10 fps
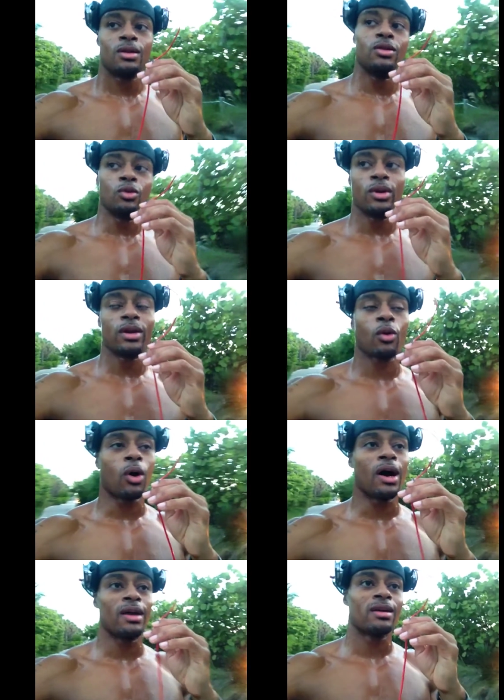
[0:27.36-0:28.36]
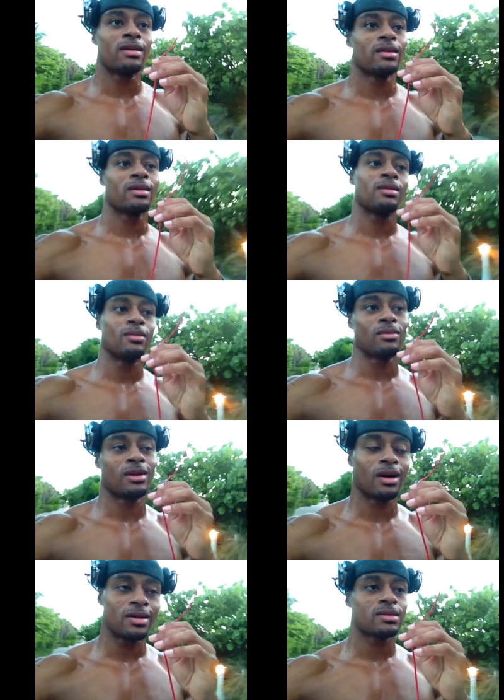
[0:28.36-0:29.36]
Do it in quiet. When
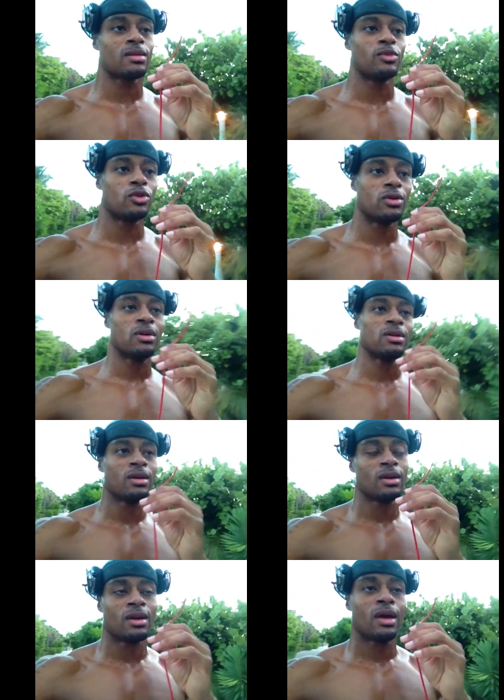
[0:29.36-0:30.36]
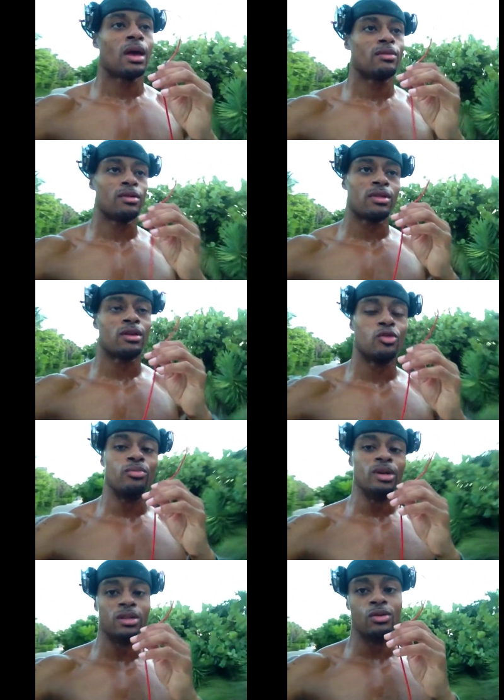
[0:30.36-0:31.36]
the lights come on, Everything you've
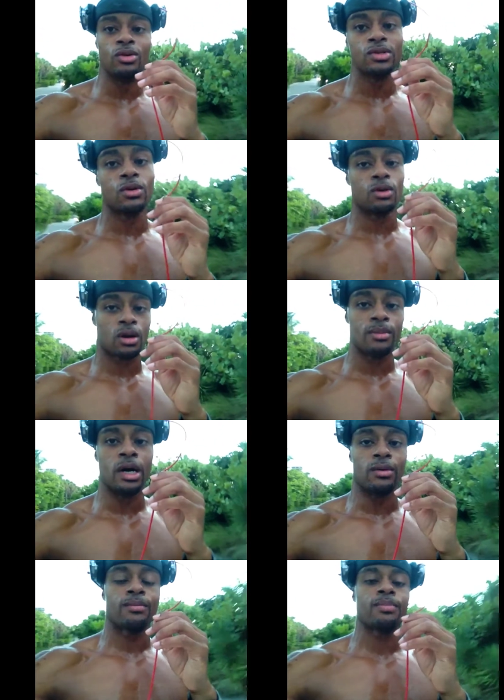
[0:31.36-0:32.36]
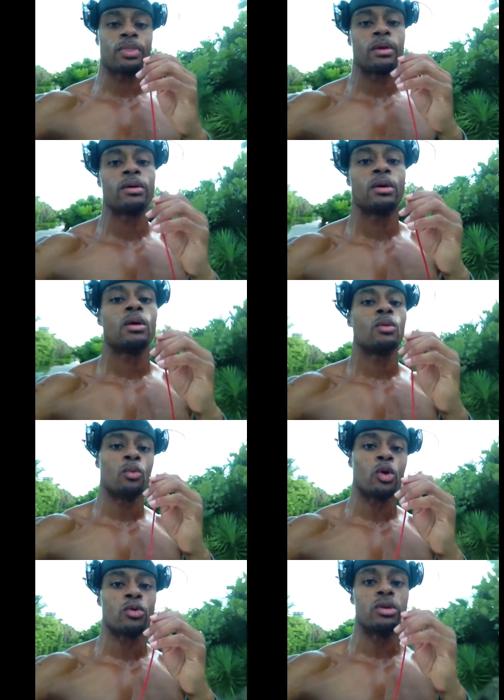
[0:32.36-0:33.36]
been doing is going to come out.
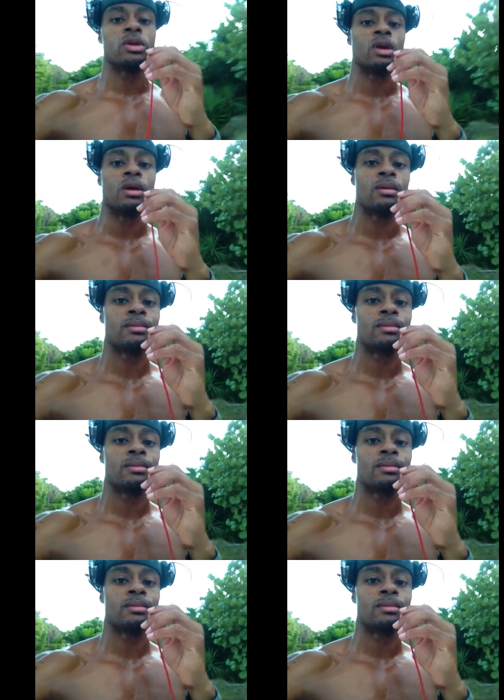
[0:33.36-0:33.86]
Work on your game.